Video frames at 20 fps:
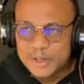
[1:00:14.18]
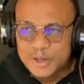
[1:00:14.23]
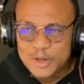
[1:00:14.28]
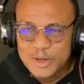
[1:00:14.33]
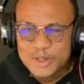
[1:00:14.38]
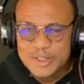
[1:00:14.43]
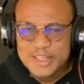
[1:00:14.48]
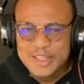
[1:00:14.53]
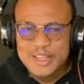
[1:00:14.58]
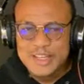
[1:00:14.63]

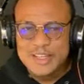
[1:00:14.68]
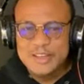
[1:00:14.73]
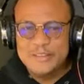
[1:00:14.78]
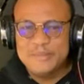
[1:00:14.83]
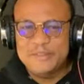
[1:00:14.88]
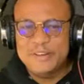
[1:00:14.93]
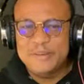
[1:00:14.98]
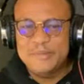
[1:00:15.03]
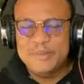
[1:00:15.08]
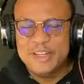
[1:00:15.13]
but the
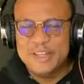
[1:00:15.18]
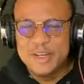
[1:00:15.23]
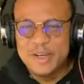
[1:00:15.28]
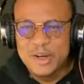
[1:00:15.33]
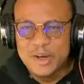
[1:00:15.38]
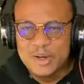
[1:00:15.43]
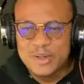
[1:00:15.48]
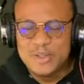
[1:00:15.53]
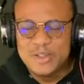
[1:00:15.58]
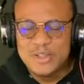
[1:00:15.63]
Lord gave
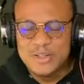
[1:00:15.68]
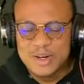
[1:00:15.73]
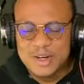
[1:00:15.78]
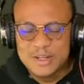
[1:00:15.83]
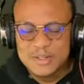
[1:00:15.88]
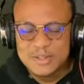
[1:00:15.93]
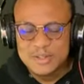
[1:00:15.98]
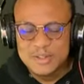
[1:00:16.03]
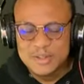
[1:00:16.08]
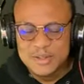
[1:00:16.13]
him the
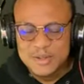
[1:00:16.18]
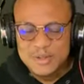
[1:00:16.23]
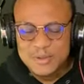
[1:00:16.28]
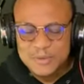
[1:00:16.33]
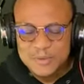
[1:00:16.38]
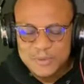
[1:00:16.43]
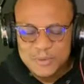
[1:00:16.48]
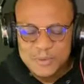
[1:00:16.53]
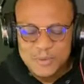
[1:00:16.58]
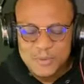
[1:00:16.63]

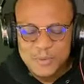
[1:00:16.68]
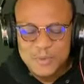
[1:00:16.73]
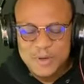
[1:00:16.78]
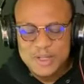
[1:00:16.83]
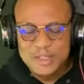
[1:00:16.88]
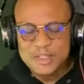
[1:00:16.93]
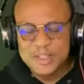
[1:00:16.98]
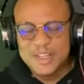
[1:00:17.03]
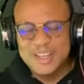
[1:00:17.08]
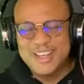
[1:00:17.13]
utterance
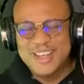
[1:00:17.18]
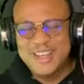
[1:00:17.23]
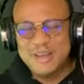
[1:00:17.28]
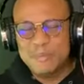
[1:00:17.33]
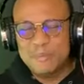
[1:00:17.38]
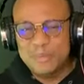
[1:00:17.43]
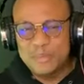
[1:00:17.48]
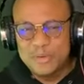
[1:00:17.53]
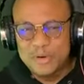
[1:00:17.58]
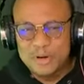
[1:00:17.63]
through which
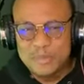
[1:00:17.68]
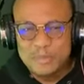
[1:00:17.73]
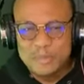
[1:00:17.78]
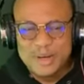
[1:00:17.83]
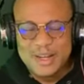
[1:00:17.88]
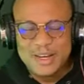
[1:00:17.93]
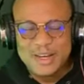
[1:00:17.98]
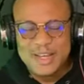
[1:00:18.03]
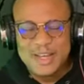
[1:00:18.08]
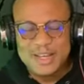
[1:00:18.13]
he
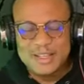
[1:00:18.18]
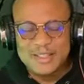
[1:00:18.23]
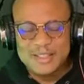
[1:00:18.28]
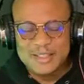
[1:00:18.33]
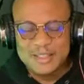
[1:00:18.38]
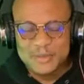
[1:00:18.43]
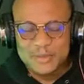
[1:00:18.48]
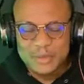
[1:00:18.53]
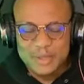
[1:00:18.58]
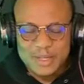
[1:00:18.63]

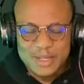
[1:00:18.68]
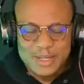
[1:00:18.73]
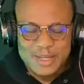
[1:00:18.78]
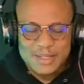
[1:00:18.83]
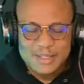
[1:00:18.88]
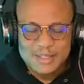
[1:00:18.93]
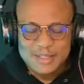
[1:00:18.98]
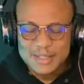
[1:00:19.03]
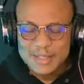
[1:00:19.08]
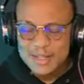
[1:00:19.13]
properly
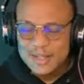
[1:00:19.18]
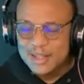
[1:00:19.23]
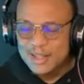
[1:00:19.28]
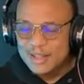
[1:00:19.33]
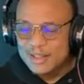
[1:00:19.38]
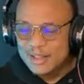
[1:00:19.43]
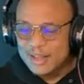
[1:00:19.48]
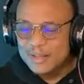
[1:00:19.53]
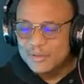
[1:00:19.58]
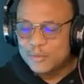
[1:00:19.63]

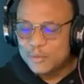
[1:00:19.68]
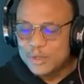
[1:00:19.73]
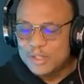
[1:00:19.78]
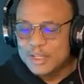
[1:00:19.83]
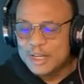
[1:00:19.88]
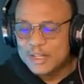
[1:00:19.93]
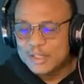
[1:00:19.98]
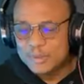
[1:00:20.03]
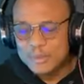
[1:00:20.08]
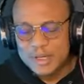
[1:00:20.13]
articulates
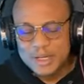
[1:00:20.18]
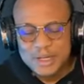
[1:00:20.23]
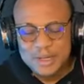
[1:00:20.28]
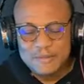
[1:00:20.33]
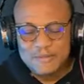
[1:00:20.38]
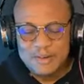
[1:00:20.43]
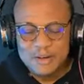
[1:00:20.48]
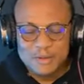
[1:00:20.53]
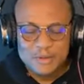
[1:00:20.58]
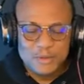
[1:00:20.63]
that which
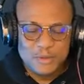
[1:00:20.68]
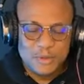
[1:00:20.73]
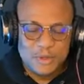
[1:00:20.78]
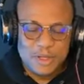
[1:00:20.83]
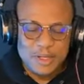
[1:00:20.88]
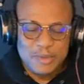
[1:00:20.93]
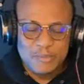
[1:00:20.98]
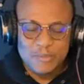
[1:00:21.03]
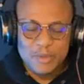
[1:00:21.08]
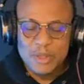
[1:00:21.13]
has been given
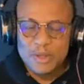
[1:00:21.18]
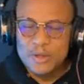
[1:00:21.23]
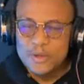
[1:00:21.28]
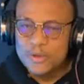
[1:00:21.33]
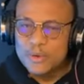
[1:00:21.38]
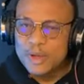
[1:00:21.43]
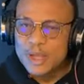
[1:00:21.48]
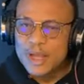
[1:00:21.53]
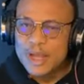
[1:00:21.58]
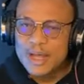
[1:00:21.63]
unto him.
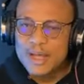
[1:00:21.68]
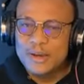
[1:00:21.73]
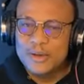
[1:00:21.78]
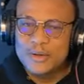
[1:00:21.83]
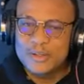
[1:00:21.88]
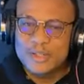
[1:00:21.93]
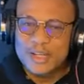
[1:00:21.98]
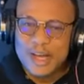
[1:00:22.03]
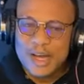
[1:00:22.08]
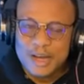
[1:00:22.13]
You
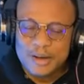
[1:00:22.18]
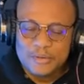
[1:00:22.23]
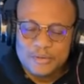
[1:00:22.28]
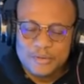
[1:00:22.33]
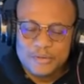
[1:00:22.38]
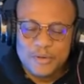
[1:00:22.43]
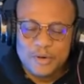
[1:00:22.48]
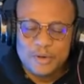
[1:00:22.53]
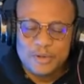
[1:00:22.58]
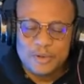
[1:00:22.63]
cannot
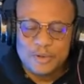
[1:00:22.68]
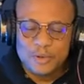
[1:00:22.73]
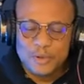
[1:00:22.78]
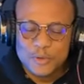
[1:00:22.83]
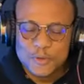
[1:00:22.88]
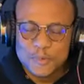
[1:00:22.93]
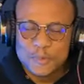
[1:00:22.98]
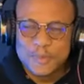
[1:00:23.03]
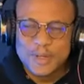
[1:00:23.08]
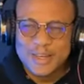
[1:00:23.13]

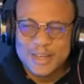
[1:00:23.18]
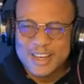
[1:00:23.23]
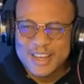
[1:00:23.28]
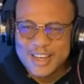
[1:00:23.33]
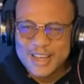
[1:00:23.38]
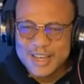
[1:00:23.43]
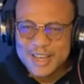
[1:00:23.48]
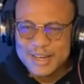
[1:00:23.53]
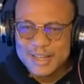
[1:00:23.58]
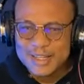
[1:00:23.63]
afford to
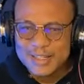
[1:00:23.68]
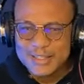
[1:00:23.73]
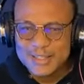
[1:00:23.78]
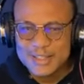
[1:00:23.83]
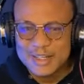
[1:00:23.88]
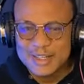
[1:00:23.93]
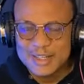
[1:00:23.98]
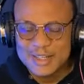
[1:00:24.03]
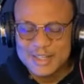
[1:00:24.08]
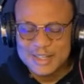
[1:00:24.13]
speak
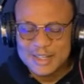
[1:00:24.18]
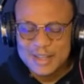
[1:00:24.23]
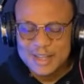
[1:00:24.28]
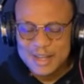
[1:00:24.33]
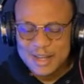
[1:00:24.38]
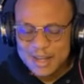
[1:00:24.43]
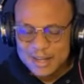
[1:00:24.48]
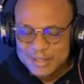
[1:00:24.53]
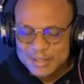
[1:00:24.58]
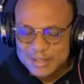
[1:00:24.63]
carelessly
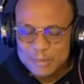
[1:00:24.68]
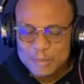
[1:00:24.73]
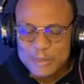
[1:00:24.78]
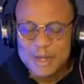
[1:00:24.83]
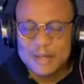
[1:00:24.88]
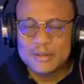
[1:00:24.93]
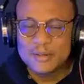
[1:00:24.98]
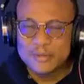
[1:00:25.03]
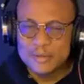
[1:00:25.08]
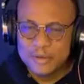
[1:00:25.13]

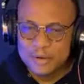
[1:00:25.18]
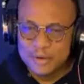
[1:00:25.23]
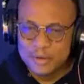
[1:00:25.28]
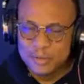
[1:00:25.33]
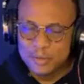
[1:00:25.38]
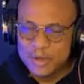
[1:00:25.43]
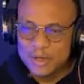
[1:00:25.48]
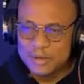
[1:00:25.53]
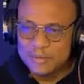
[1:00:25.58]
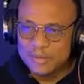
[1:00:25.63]
as a man
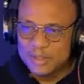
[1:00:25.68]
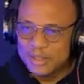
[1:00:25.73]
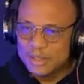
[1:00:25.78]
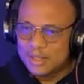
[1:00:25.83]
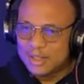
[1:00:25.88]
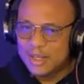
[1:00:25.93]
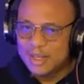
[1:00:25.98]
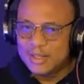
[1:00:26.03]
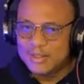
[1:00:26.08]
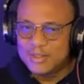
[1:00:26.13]
of God.
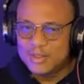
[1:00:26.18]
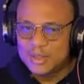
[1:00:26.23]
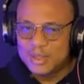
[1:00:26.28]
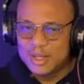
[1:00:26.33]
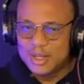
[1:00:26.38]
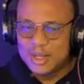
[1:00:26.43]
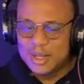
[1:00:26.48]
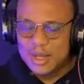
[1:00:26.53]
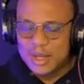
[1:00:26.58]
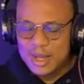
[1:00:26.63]
One of the
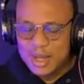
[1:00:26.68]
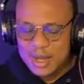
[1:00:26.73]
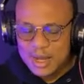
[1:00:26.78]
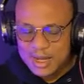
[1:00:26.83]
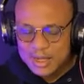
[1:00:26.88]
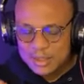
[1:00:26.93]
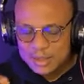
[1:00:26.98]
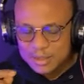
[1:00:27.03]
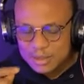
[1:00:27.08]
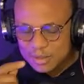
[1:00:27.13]
things
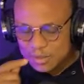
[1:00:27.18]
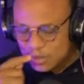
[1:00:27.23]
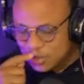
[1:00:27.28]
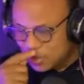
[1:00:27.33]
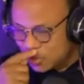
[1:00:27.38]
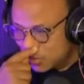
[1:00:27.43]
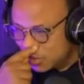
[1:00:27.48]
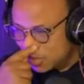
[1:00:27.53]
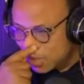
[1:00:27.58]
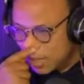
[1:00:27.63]
I
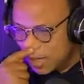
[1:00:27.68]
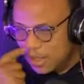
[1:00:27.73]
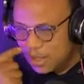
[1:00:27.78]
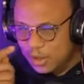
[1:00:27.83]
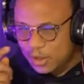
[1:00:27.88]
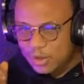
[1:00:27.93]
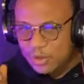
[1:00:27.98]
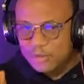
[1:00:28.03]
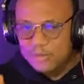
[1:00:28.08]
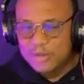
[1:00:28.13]

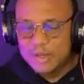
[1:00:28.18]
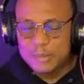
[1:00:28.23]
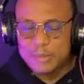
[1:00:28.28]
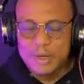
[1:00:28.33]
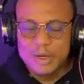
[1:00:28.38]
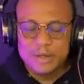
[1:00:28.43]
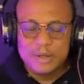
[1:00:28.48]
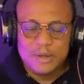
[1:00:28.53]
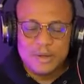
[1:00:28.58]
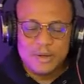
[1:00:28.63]
trust, I
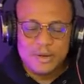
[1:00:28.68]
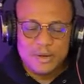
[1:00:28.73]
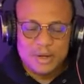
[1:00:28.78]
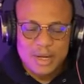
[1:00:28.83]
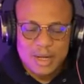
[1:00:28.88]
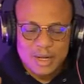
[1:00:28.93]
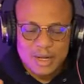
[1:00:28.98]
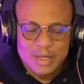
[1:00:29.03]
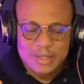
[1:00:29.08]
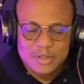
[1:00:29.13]
love
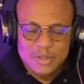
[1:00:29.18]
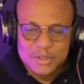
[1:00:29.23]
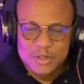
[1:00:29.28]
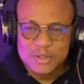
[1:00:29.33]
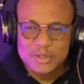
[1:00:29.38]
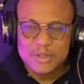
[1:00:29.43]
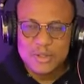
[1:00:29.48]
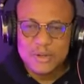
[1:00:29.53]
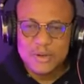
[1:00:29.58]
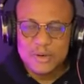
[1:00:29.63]
about God, and
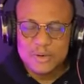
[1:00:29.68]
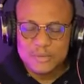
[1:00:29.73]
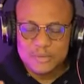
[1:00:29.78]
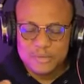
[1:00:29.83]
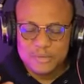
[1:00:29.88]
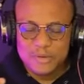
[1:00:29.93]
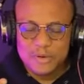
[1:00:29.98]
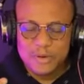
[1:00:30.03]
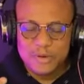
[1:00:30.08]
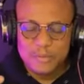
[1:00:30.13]
I trust
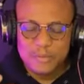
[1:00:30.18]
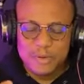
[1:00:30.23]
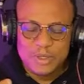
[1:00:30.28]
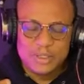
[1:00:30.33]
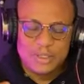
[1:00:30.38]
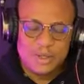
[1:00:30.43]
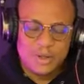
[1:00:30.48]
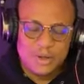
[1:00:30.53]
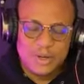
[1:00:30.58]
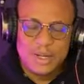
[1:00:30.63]
God
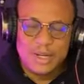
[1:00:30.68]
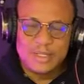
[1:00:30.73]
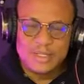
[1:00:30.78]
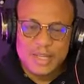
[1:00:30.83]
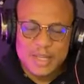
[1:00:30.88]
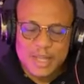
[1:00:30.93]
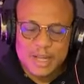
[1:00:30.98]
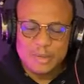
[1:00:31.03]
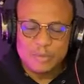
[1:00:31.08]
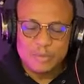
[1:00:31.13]
for which
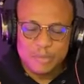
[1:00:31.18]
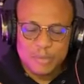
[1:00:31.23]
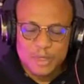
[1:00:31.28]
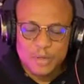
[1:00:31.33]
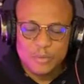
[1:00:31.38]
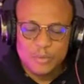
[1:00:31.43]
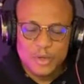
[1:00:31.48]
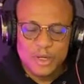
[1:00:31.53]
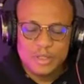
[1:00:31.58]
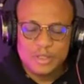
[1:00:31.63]
God has
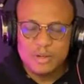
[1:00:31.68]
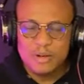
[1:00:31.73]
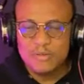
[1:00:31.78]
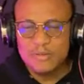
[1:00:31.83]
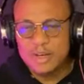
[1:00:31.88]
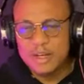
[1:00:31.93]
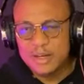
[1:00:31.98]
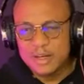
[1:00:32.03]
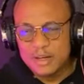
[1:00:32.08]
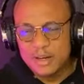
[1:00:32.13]
helped me
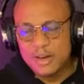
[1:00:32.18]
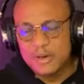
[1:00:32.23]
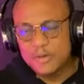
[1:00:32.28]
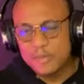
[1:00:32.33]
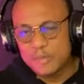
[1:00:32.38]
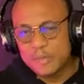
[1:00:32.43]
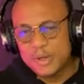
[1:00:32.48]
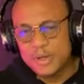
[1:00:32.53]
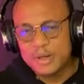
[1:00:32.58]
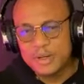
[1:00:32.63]
with over a
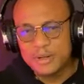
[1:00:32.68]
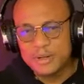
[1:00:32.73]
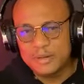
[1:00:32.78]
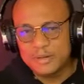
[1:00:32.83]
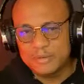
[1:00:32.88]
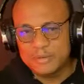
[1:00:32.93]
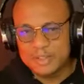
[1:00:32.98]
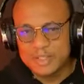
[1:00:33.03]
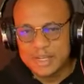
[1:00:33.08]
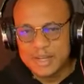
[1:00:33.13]
long
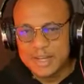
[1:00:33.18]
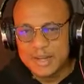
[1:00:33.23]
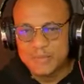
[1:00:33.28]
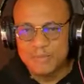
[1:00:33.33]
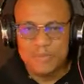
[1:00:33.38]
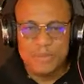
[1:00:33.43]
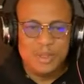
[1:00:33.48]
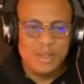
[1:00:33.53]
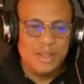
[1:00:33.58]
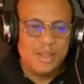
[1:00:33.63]
period of
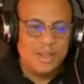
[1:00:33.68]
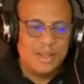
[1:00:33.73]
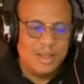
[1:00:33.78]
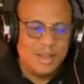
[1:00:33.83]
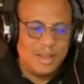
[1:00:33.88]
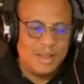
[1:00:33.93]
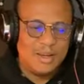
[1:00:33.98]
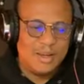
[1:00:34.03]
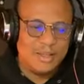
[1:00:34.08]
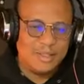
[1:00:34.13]
time,
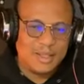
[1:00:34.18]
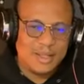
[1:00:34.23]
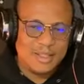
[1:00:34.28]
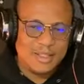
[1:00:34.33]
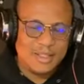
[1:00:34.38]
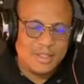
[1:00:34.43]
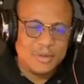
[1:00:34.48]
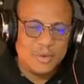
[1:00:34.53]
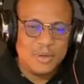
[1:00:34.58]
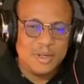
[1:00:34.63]
in
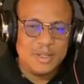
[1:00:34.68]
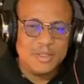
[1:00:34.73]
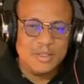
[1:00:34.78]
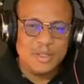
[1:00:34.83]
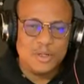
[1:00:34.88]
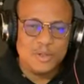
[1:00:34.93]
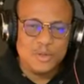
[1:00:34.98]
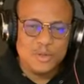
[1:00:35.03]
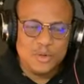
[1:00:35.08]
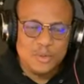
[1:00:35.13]
his
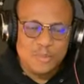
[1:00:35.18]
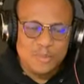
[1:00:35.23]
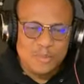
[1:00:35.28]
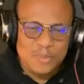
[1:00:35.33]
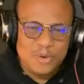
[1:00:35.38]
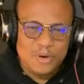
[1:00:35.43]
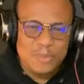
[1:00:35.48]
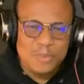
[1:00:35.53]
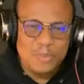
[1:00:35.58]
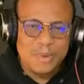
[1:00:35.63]
articulation
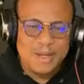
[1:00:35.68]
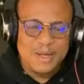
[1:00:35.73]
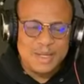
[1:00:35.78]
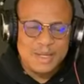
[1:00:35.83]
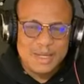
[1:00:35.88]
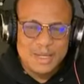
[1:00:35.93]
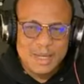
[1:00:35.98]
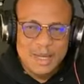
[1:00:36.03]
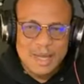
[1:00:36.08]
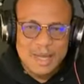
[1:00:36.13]
to
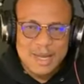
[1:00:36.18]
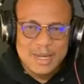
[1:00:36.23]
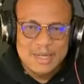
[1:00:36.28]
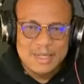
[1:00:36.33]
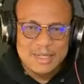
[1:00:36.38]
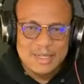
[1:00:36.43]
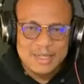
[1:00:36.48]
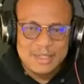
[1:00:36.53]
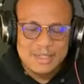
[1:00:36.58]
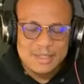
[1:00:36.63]
properly
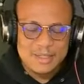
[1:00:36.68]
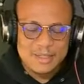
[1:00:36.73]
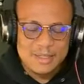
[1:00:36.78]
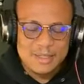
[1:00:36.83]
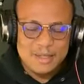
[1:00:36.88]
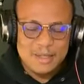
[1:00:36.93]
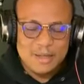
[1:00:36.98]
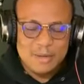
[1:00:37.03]
guide